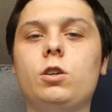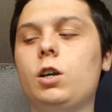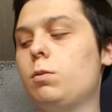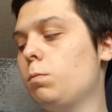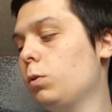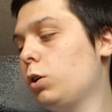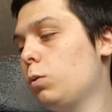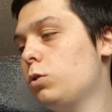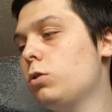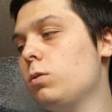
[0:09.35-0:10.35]
I am
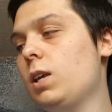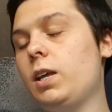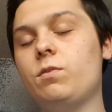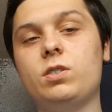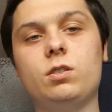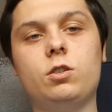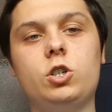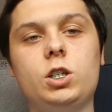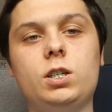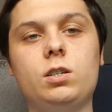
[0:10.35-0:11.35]
going to do the Fs and the
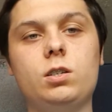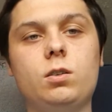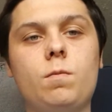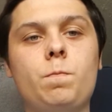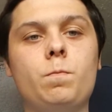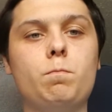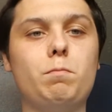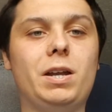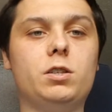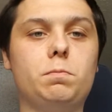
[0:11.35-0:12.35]
Gs
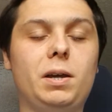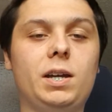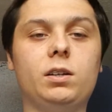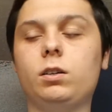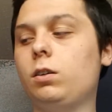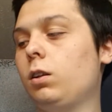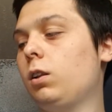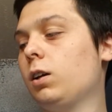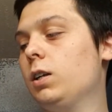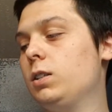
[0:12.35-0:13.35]
back to back
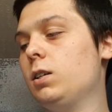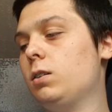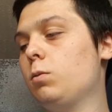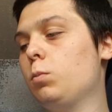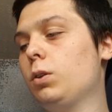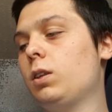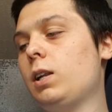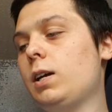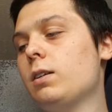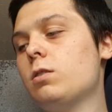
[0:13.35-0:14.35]
like I did with the
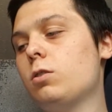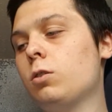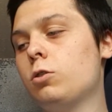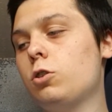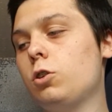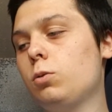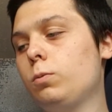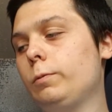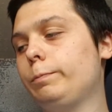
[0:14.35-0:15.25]
last two.